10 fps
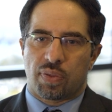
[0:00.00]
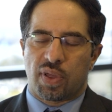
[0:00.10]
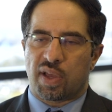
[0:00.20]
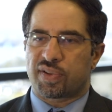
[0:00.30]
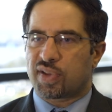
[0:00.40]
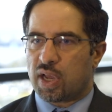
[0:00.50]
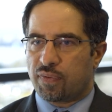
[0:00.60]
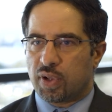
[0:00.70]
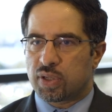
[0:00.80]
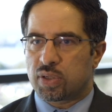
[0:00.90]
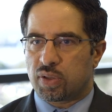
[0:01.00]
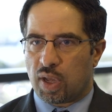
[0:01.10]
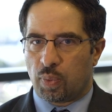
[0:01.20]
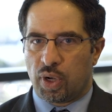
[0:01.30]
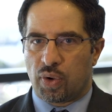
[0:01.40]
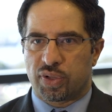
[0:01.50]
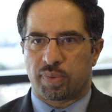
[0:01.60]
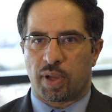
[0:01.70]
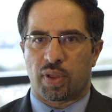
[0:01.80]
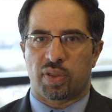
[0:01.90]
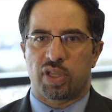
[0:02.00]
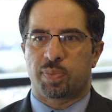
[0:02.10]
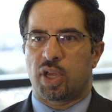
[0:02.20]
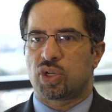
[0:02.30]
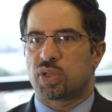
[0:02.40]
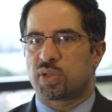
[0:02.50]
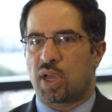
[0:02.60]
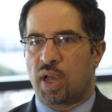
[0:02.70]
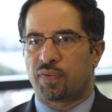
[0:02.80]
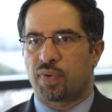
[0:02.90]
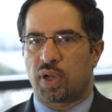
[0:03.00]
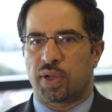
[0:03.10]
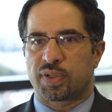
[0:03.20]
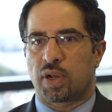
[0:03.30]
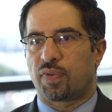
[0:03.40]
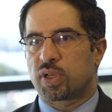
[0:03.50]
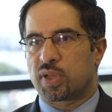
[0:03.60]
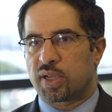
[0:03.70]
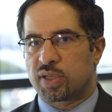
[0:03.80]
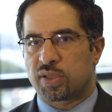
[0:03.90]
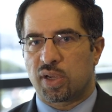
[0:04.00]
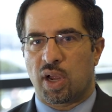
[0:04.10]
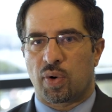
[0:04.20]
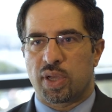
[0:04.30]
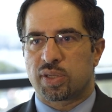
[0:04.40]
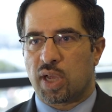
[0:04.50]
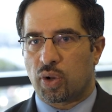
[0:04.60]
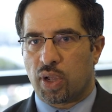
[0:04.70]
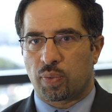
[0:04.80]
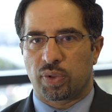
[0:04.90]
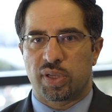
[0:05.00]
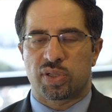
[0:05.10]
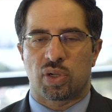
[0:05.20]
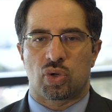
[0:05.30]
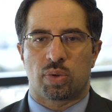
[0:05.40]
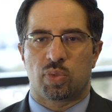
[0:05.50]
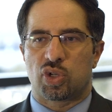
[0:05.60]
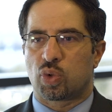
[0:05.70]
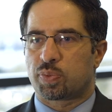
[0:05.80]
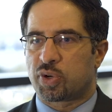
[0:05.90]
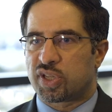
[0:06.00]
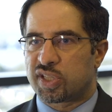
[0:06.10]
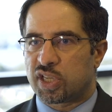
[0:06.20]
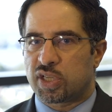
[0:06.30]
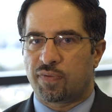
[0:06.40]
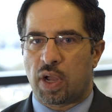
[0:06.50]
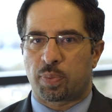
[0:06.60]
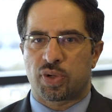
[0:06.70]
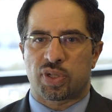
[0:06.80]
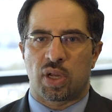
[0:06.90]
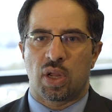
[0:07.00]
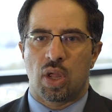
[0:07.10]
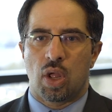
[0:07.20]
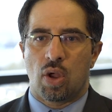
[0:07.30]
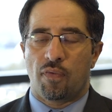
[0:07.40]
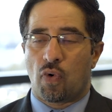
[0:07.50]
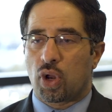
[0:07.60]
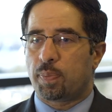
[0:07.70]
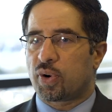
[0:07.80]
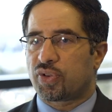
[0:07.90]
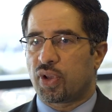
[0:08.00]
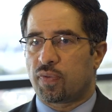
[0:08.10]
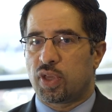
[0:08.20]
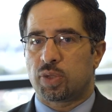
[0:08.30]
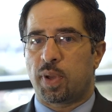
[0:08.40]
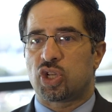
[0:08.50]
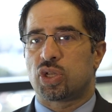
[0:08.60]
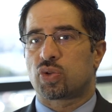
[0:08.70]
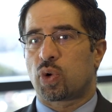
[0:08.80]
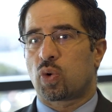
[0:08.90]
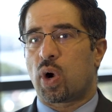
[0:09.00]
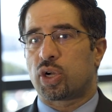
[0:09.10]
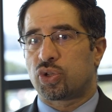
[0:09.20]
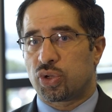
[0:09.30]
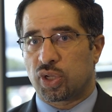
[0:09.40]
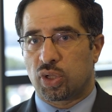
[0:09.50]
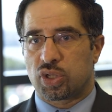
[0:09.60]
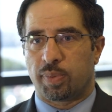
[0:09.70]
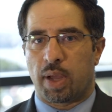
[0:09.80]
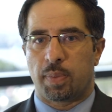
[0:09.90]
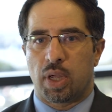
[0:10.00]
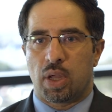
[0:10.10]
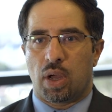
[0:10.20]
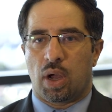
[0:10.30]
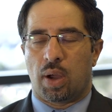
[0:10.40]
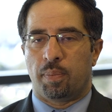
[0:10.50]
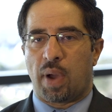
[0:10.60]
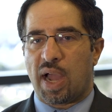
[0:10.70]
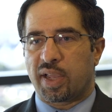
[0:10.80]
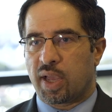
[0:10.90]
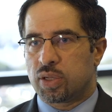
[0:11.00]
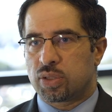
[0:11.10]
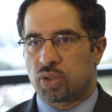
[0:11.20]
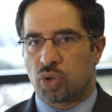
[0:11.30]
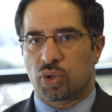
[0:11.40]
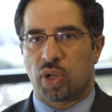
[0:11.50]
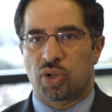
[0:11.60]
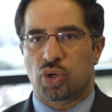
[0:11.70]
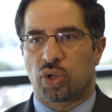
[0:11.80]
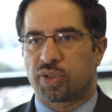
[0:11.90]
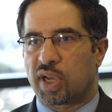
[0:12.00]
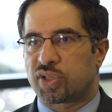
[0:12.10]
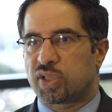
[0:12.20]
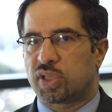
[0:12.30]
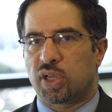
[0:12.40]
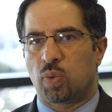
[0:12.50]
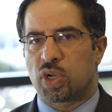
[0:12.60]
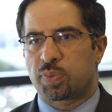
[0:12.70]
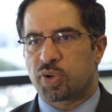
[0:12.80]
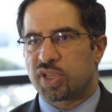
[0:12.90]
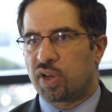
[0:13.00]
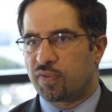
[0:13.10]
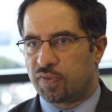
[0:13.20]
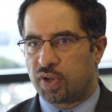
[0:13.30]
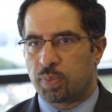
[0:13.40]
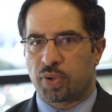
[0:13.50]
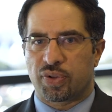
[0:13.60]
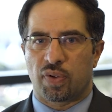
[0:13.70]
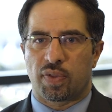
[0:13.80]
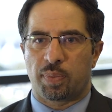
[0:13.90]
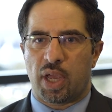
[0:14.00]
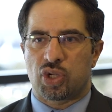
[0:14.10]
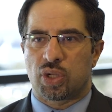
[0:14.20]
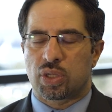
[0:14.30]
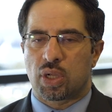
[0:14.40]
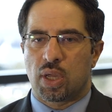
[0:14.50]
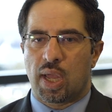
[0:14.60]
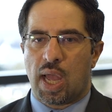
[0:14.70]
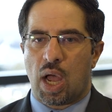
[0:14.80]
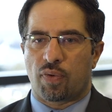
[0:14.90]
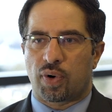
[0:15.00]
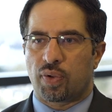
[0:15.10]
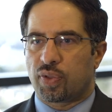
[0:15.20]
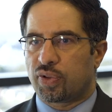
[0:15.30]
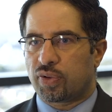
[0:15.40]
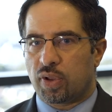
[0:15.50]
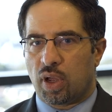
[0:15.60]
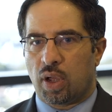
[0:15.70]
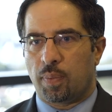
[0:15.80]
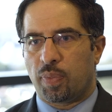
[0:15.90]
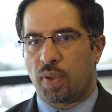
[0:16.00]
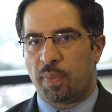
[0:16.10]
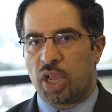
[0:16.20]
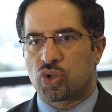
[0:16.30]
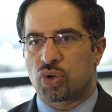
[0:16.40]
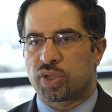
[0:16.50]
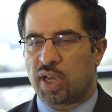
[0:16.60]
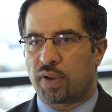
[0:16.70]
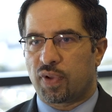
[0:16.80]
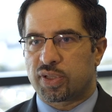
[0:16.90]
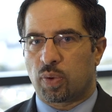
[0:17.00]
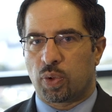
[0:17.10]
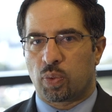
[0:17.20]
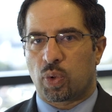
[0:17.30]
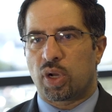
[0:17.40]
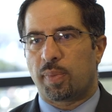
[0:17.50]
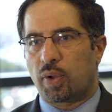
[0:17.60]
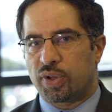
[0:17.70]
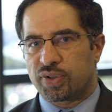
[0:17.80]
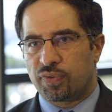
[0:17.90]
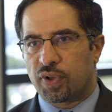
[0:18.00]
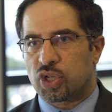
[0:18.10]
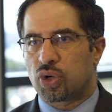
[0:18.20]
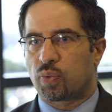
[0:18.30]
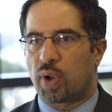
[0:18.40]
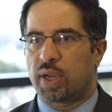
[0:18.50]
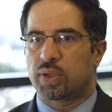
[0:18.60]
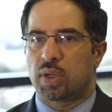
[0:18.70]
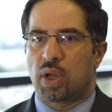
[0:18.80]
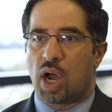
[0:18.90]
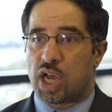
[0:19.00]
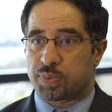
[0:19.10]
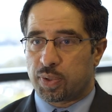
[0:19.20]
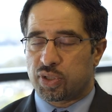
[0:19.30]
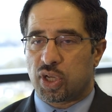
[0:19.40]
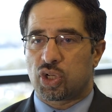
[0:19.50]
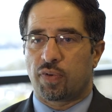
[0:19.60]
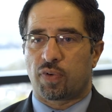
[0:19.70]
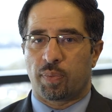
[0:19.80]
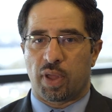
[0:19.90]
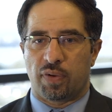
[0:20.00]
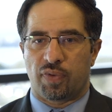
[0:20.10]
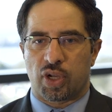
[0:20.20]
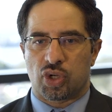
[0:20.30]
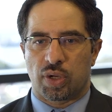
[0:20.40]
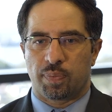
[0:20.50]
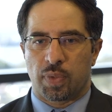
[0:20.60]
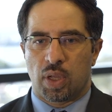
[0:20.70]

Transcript: The side effects that we notice about that, these patients have side effects like CRS, cytokine release syndrome, which was present 65%. 40% of these patients required tocilizumab. ICANS, neurological toxicity, was present in 15% of the patients. However, the major side effects that we were worried about is infection rate, hospitalization from the infection.